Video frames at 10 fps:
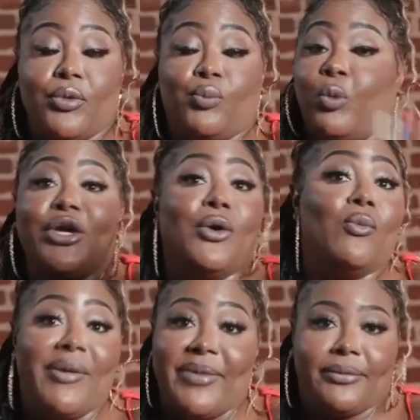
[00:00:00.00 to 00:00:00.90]
real
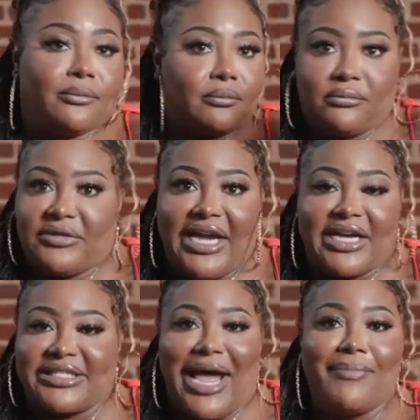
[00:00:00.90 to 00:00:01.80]
women.
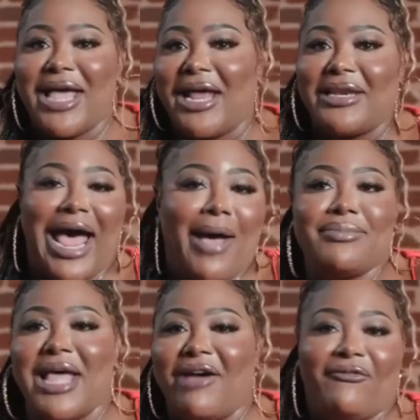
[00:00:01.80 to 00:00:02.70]
Cause I'm not
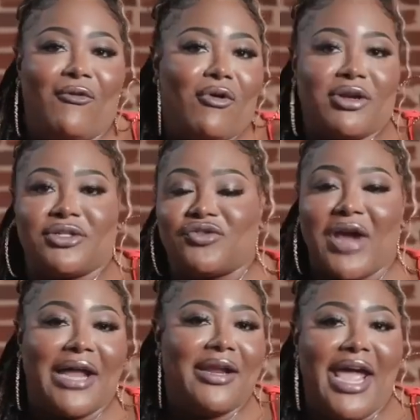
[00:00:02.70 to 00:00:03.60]
I'm not for
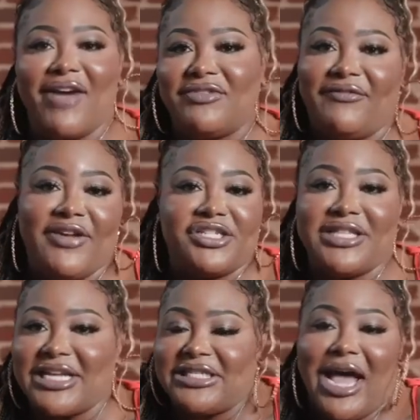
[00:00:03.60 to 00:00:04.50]
trying to have
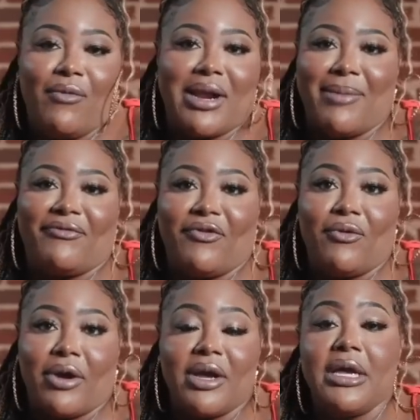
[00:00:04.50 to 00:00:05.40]
division. That's not what I'm
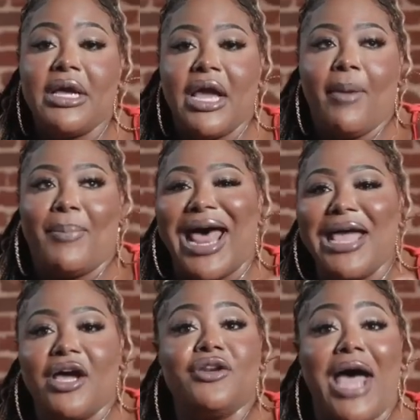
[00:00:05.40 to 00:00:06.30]
for. But
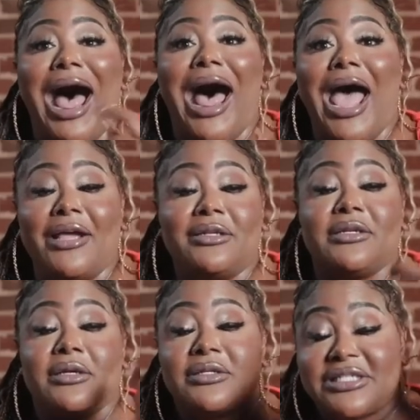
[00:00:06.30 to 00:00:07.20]
I un- I
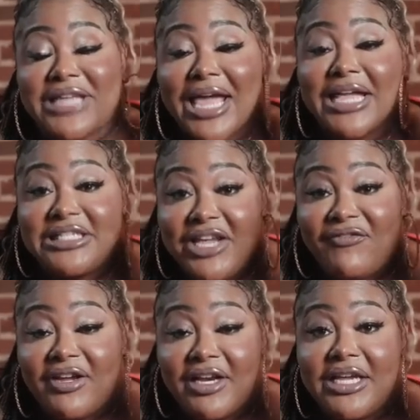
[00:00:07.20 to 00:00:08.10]

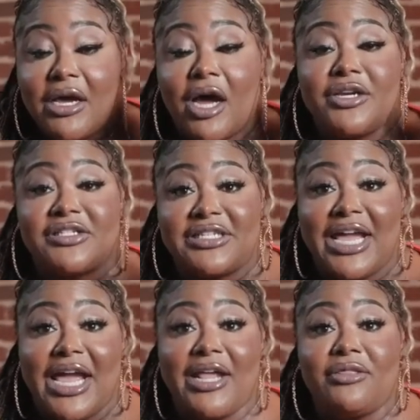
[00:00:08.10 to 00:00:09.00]
scientifically
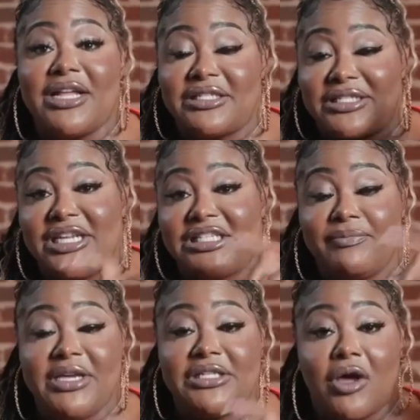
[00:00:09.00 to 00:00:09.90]
understand that cis
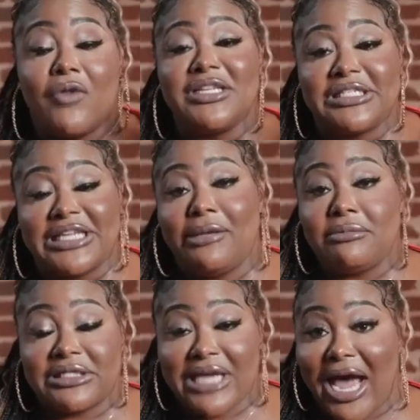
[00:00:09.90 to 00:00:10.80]
means on the same
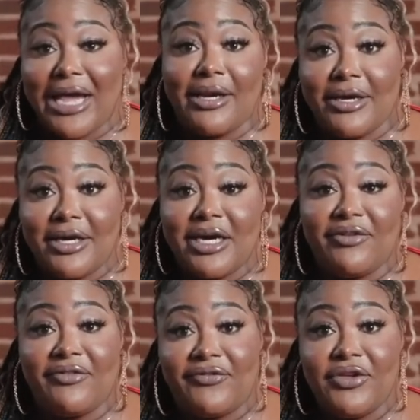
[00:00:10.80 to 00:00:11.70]
side
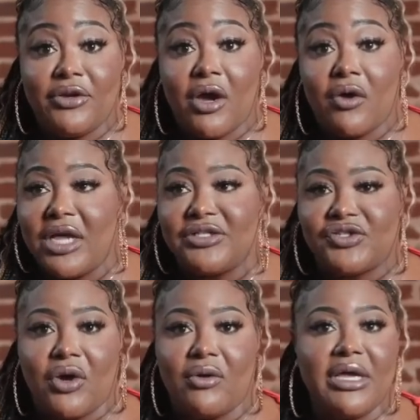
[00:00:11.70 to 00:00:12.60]
of, you know. And
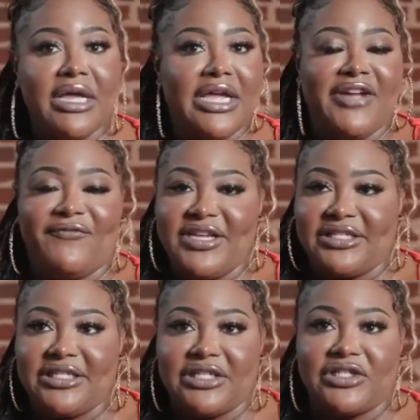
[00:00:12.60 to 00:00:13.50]
so if
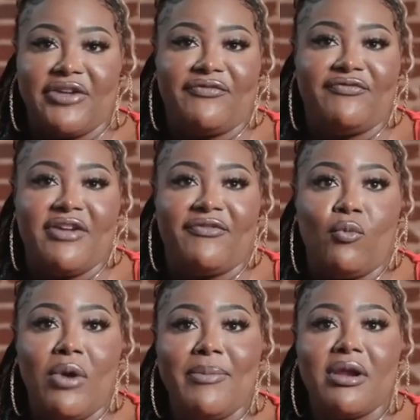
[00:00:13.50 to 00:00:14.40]
this is a if if
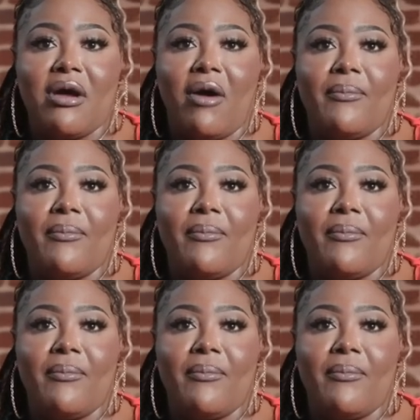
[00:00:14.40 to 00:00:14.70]
women